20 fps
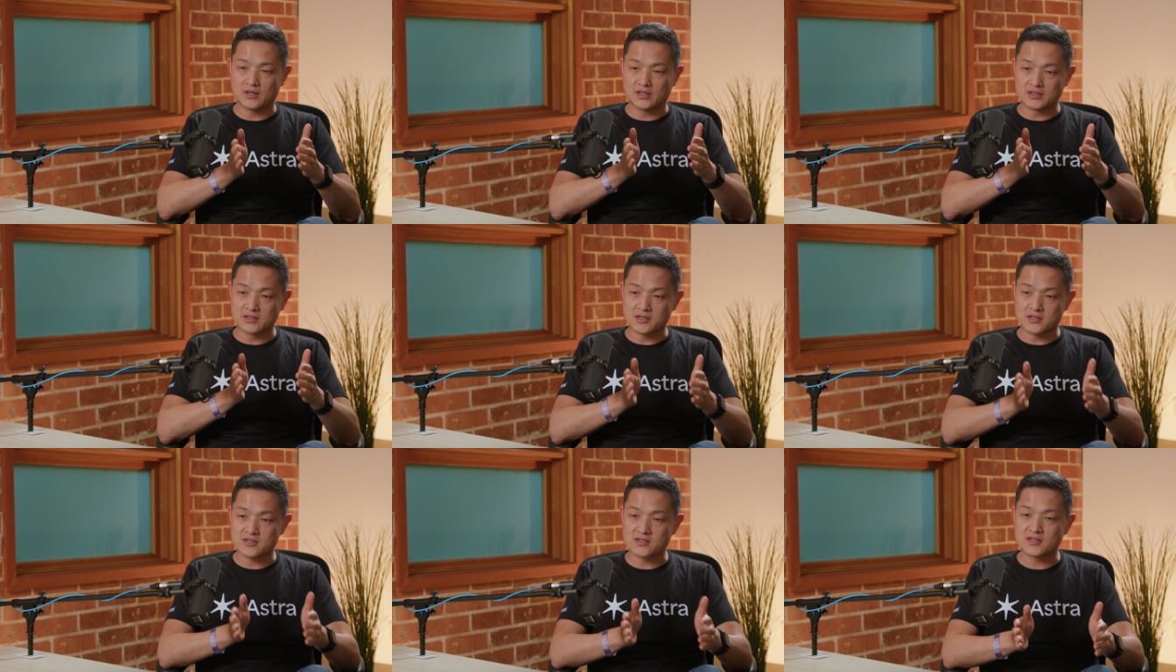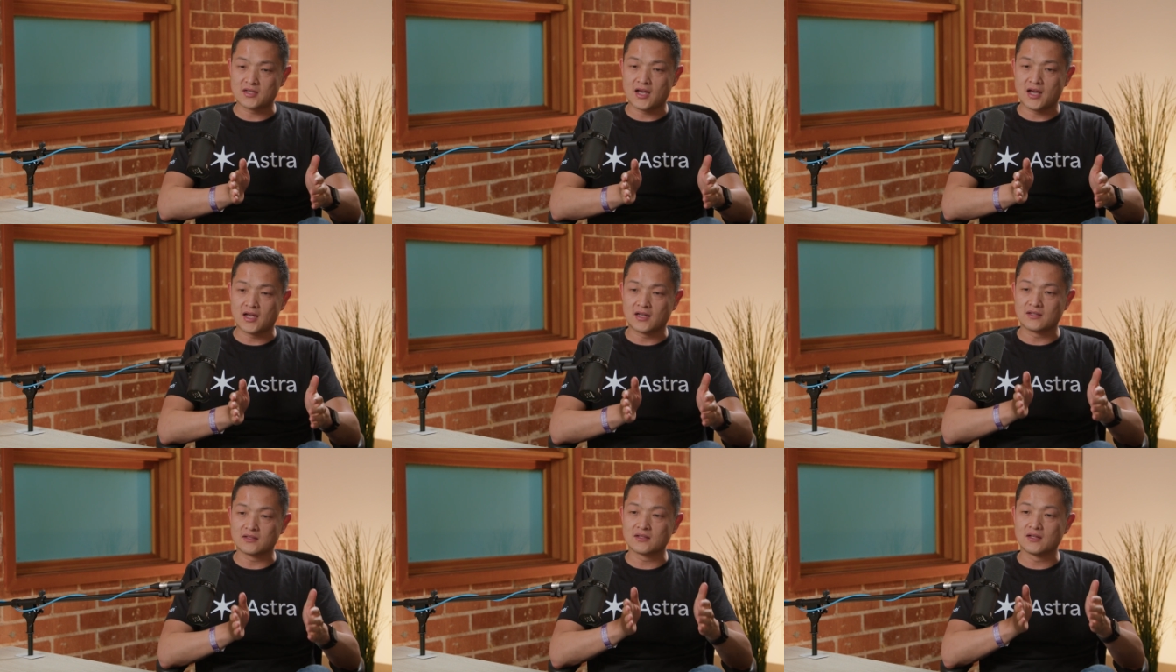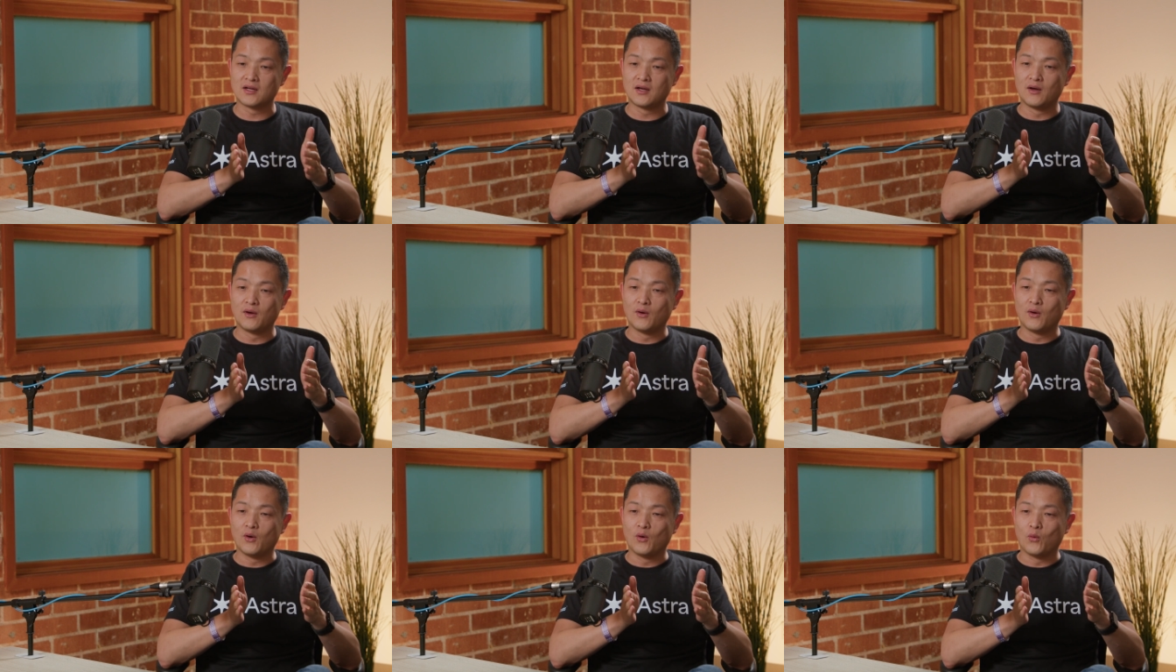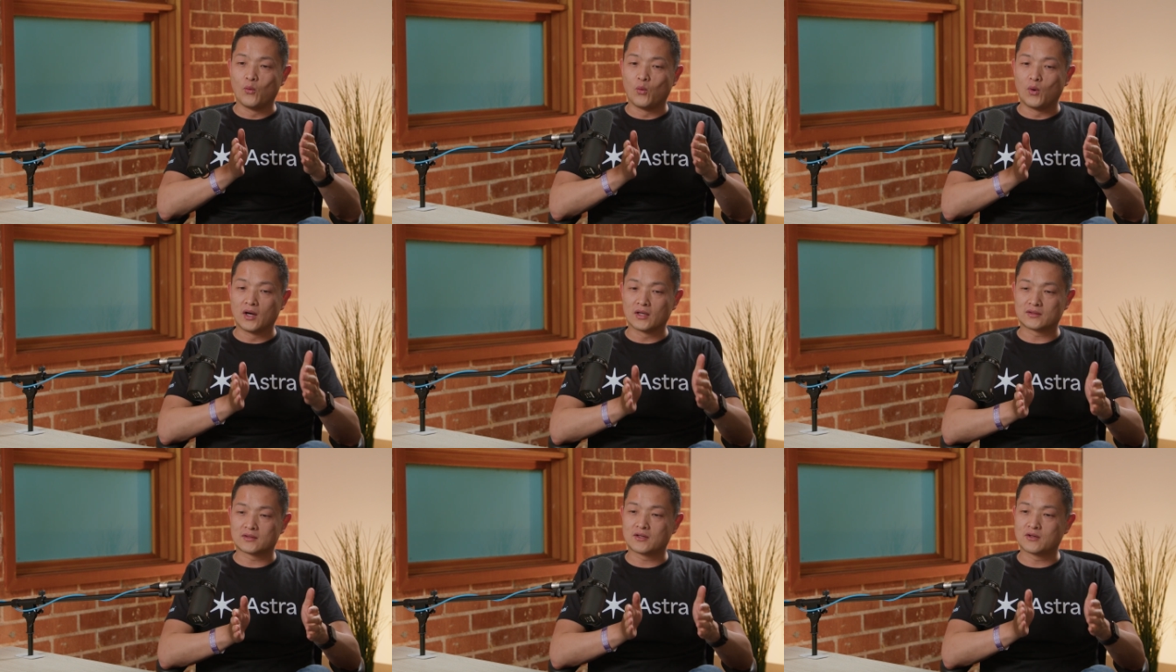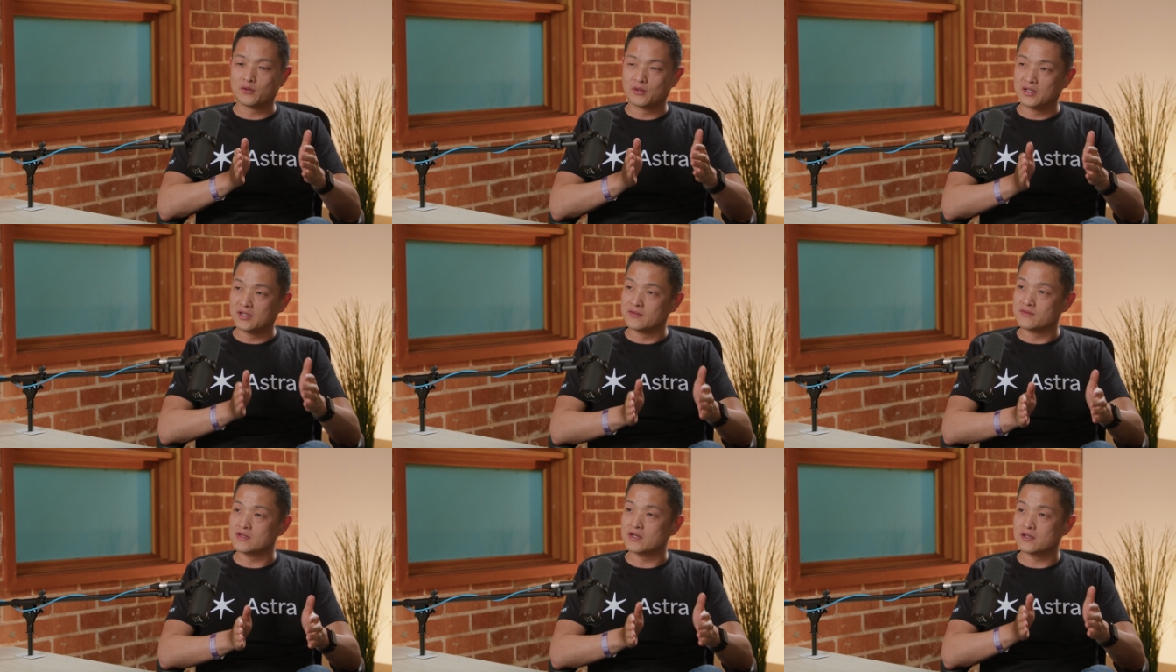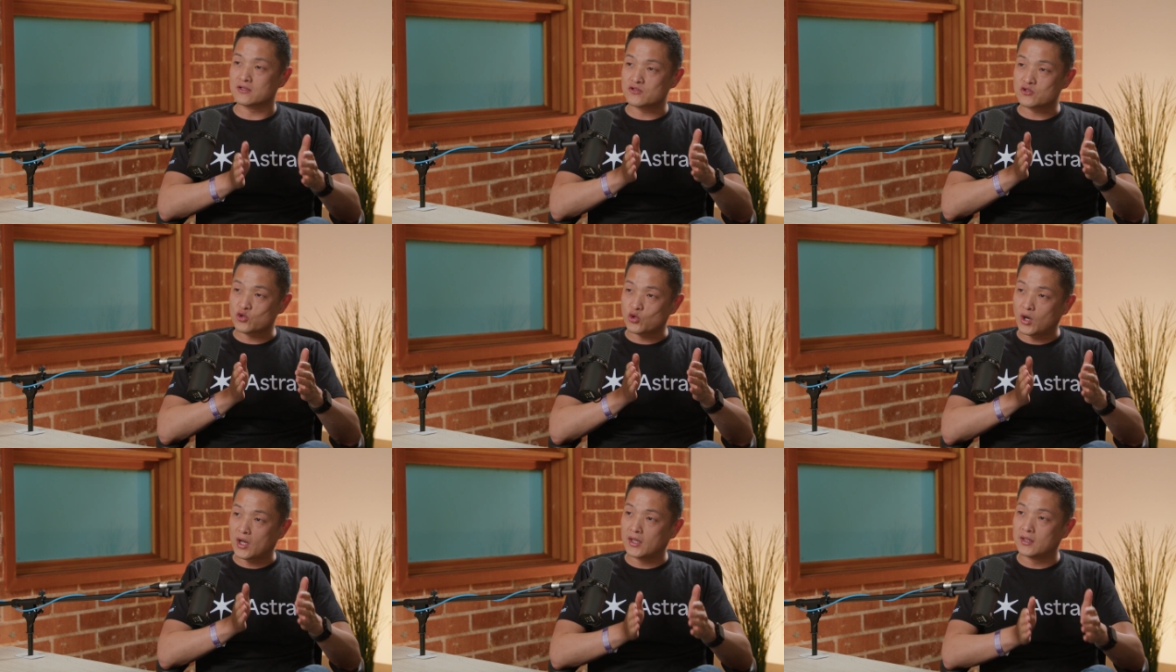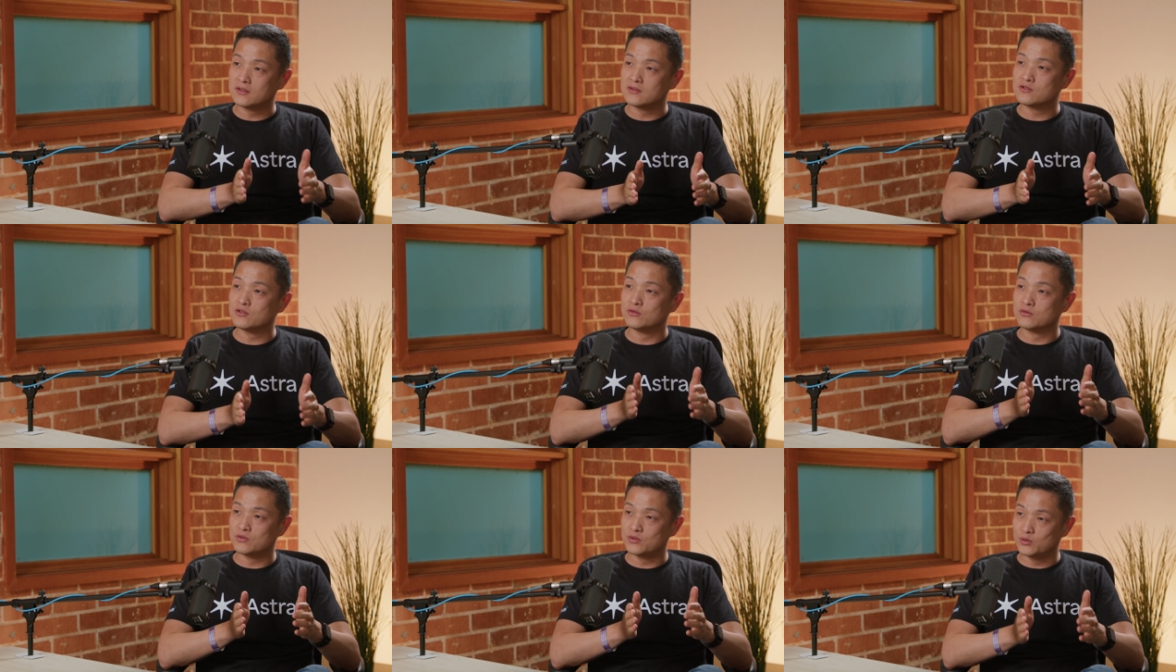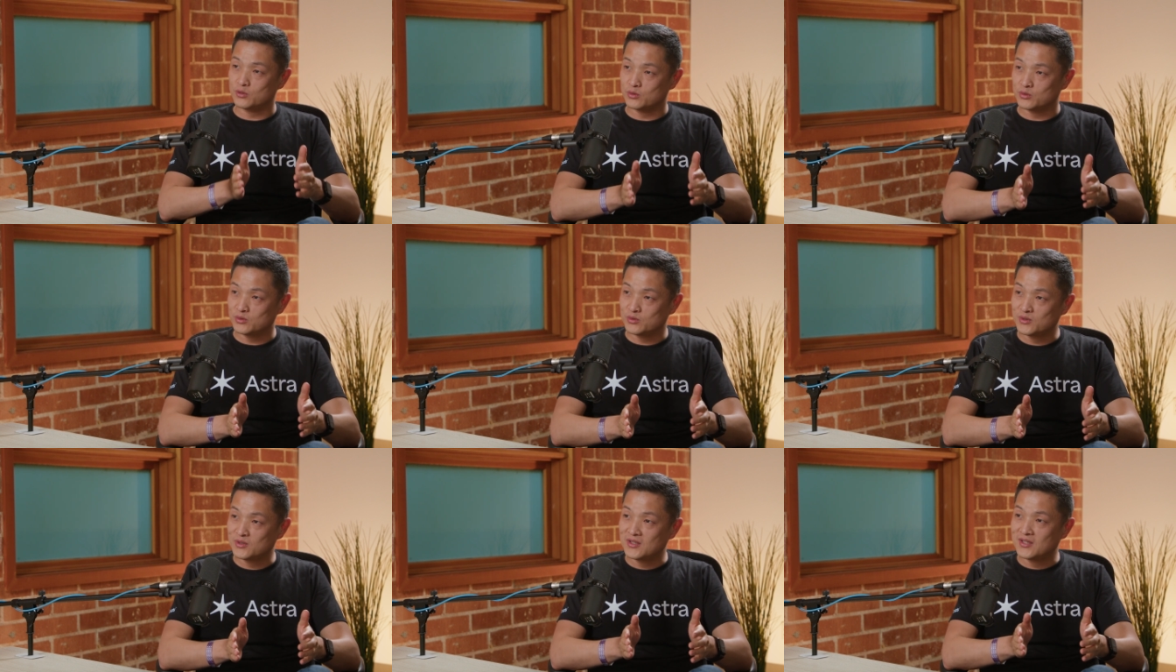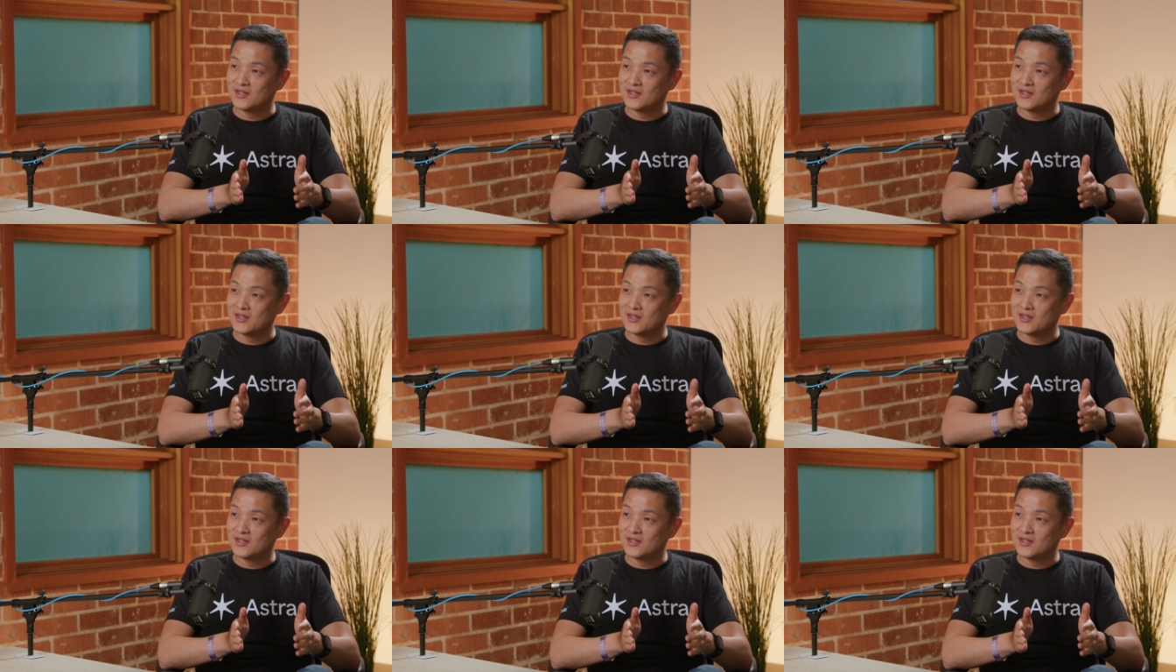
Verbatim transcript: understand what creatives are trying to do